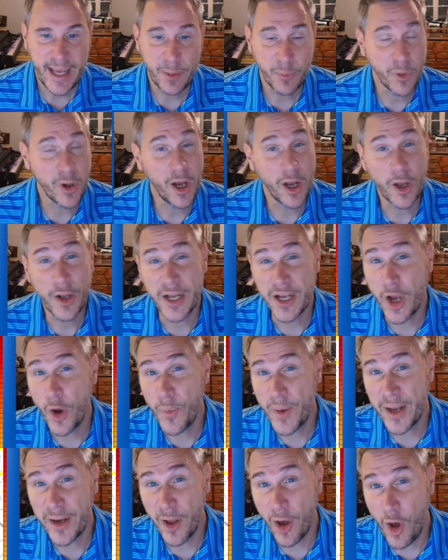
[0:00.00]
we're not going to go
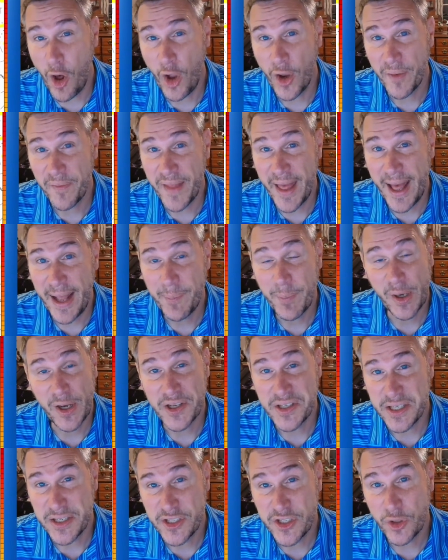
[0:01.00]
into all of that
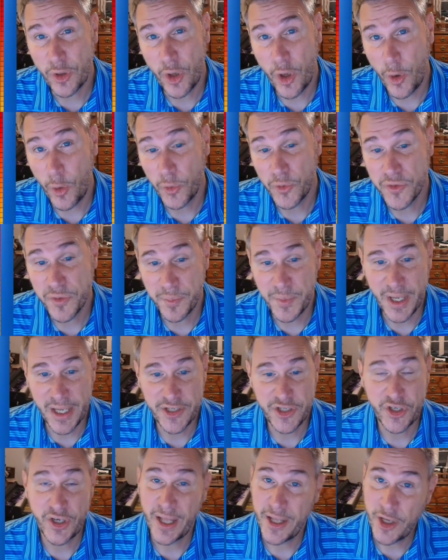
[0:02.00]
because it still holds from
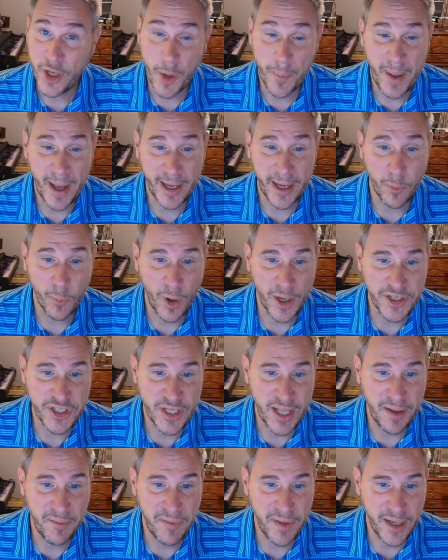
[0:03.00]
yesterday. You can go back and watch
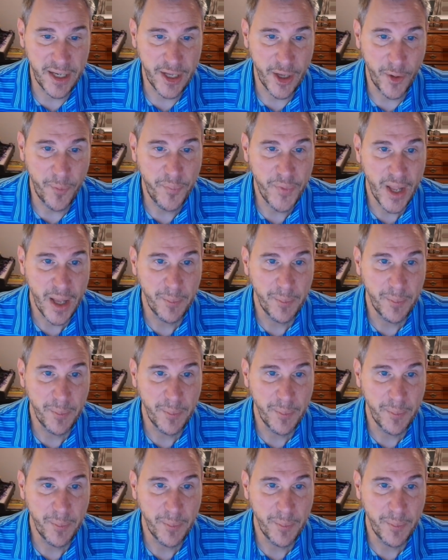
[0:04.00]
that video.